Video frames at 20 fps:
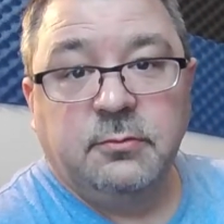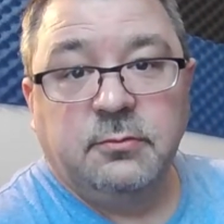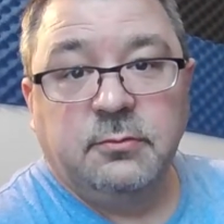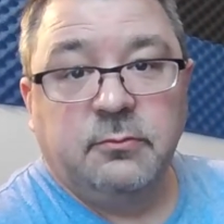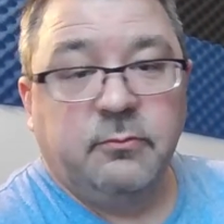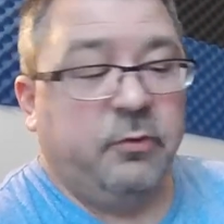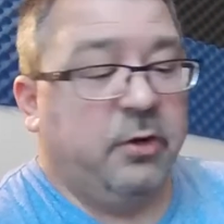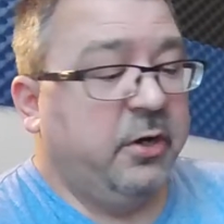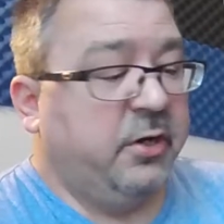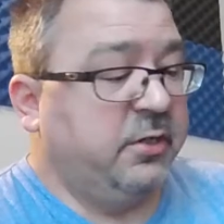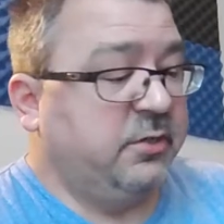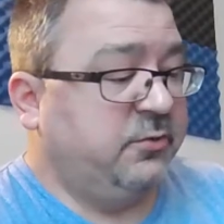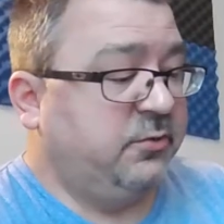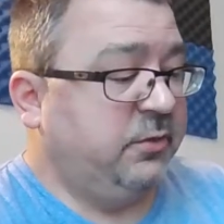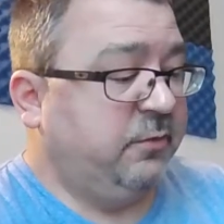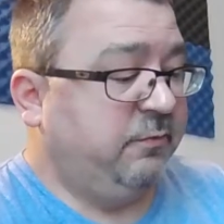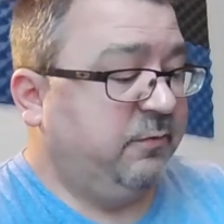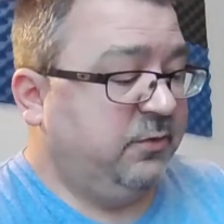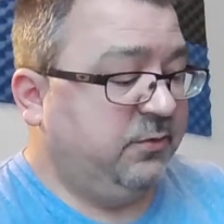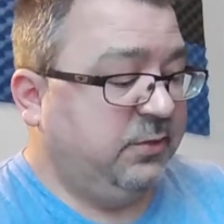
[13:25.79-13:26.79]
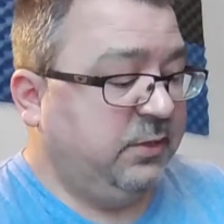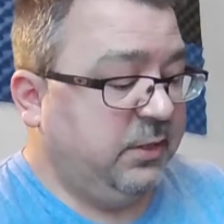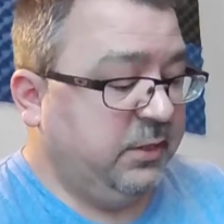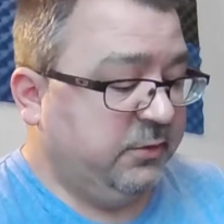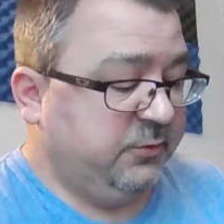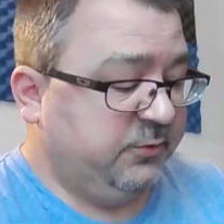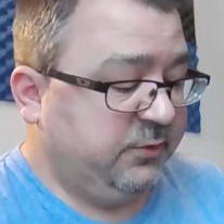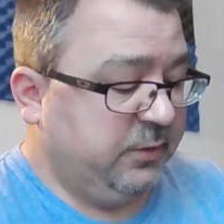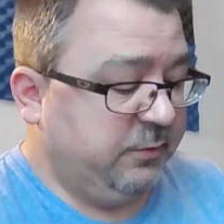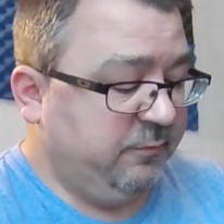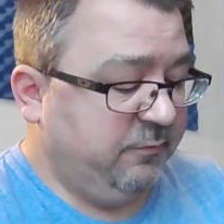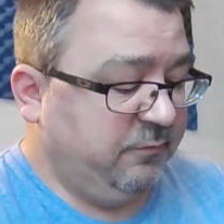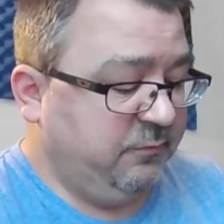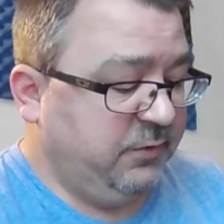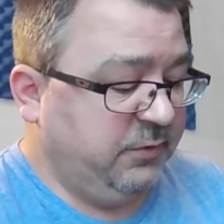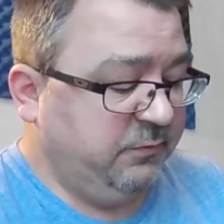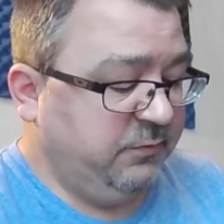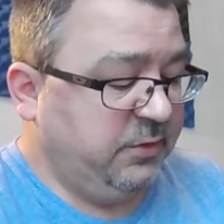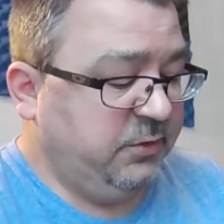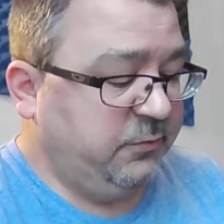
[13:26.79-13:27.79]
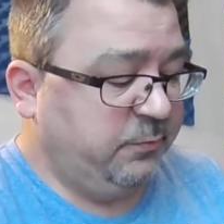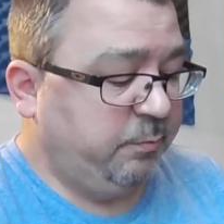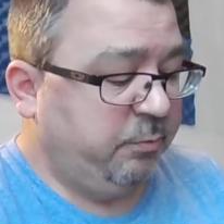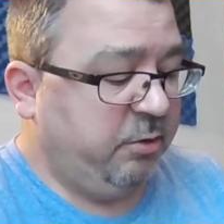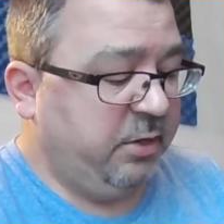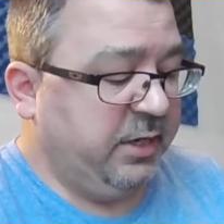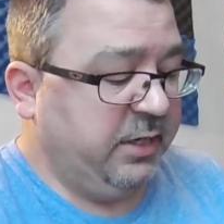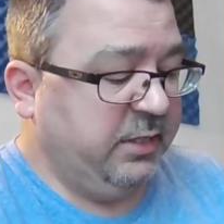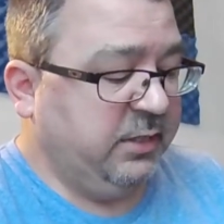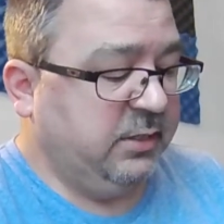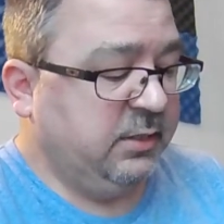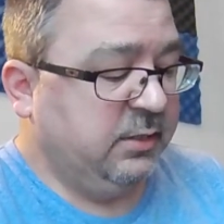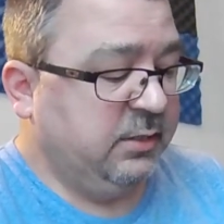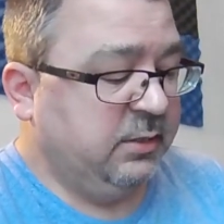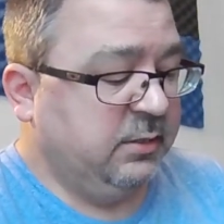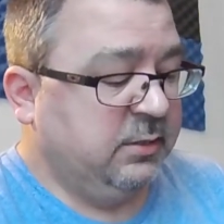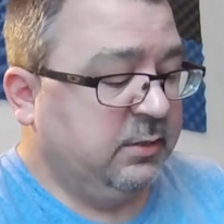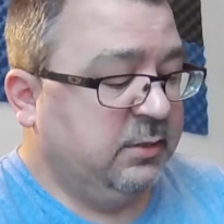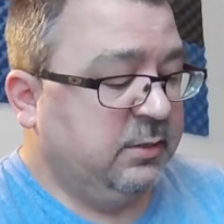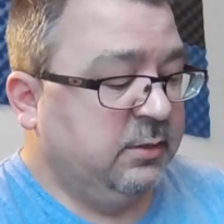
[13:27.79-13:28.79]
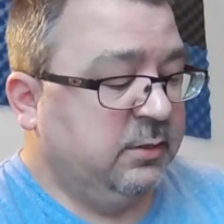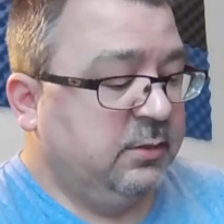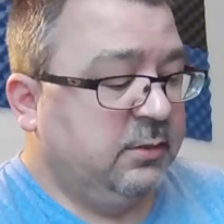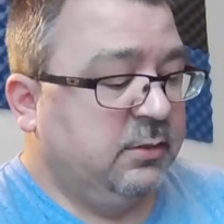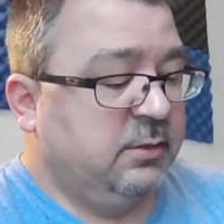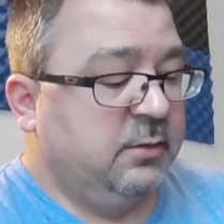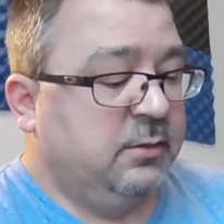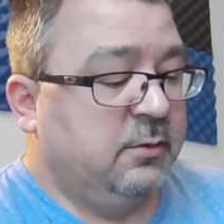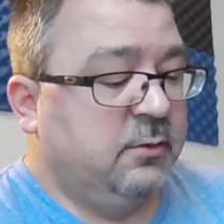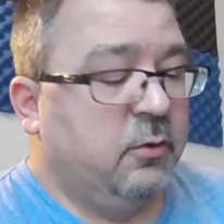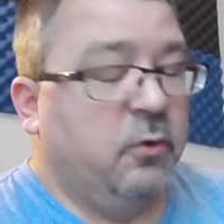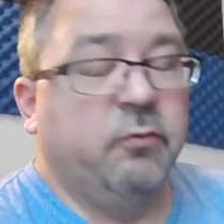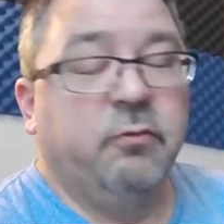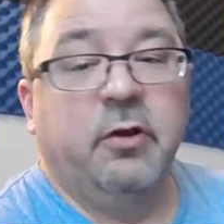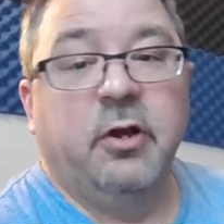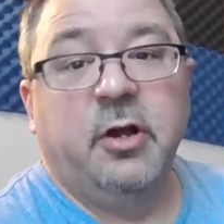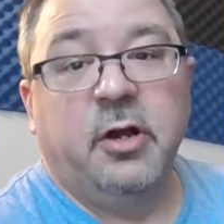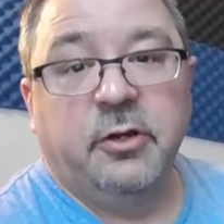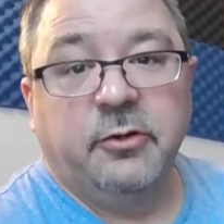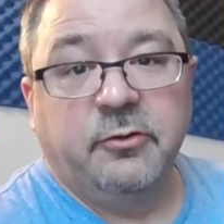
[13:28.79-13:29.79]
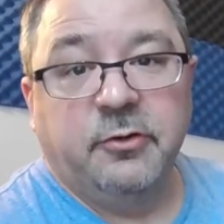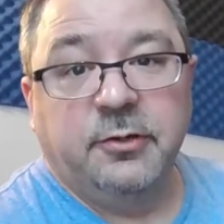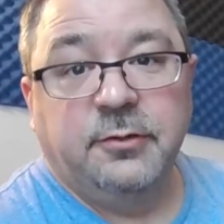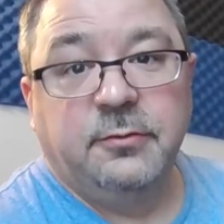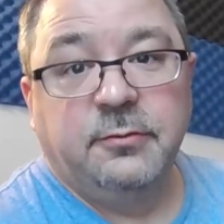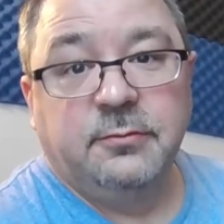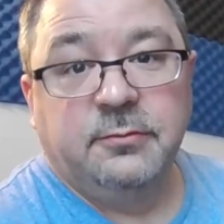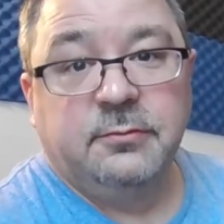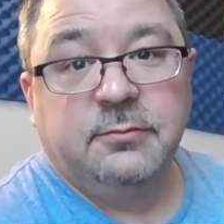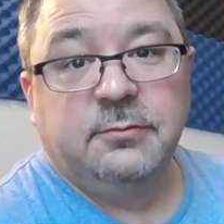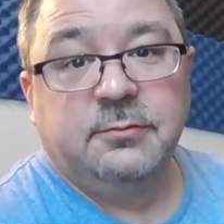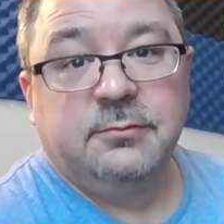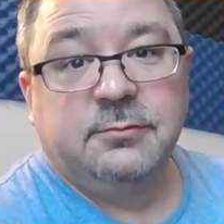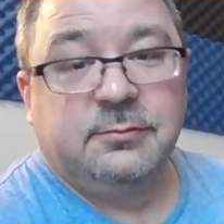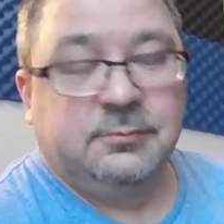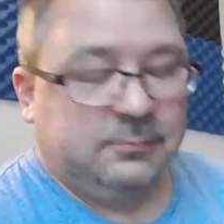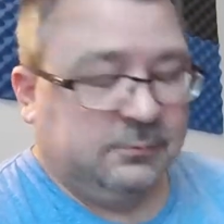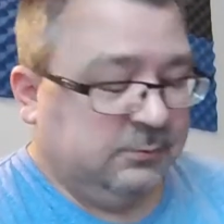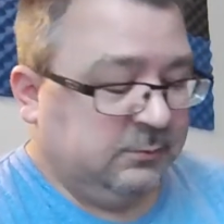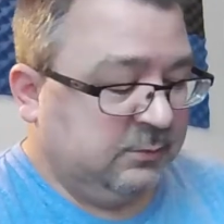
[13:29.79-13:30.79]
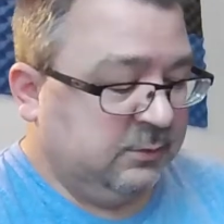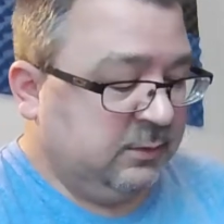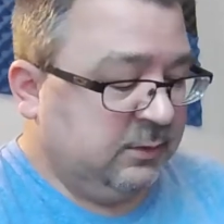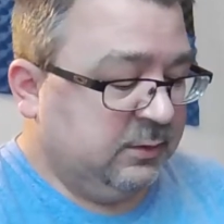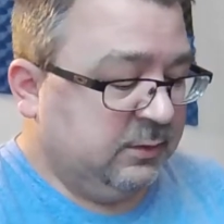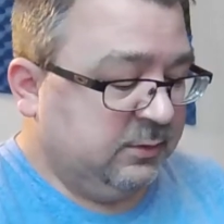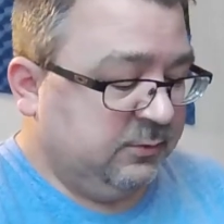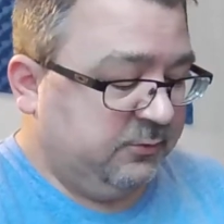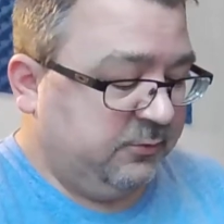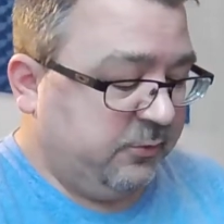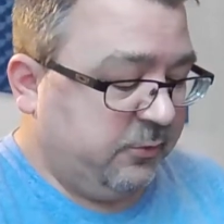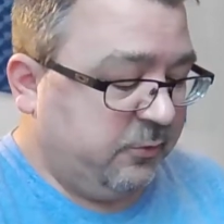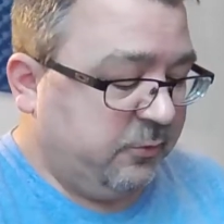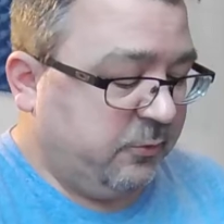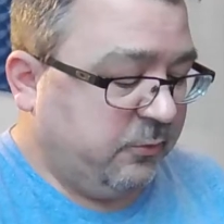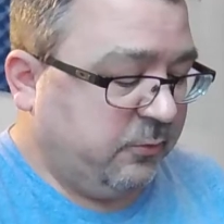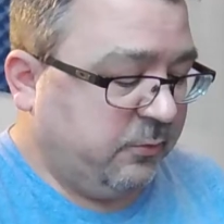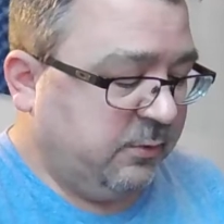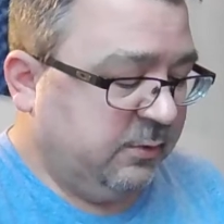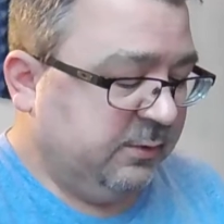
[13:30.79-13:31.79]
Whereas if the CL750s break, over $100. So